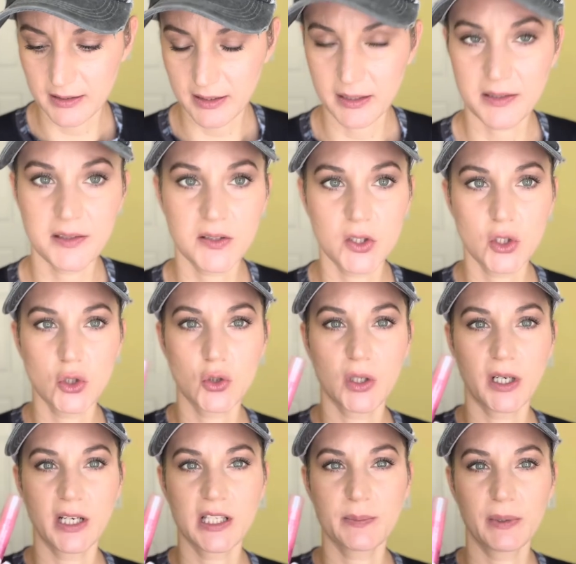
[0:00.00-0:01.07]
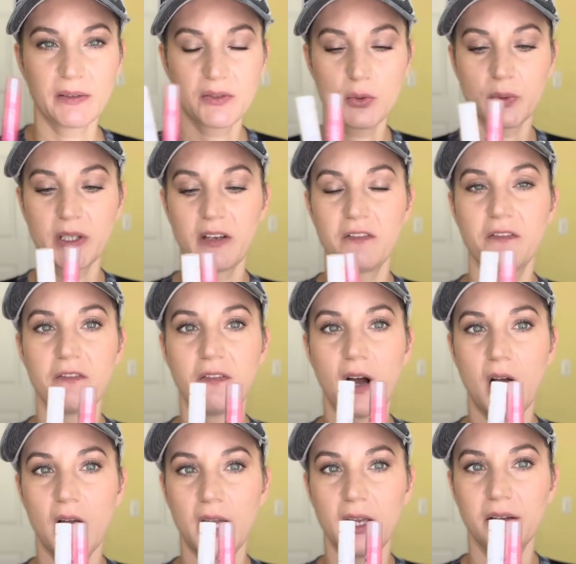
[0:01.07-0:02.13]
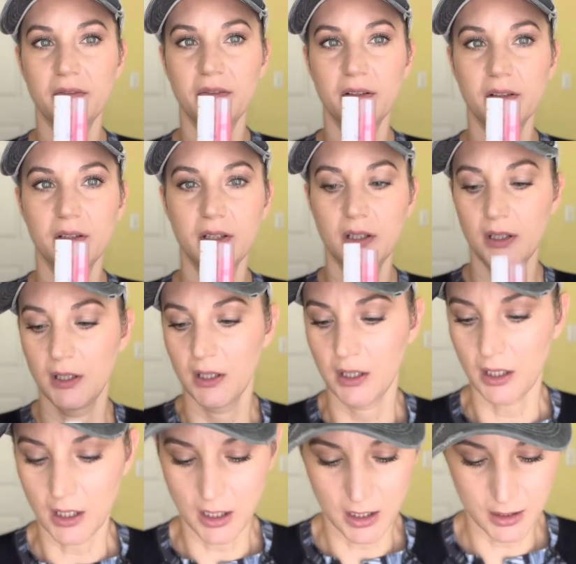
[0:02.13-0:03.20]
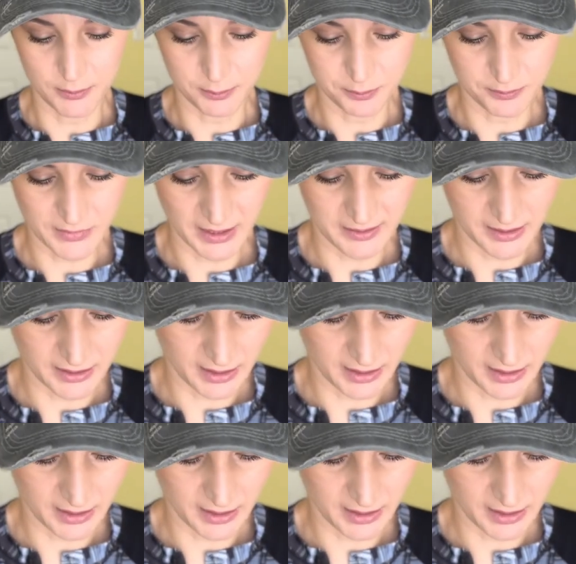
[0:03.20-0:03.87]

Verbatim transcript: these two are SPF 25. I think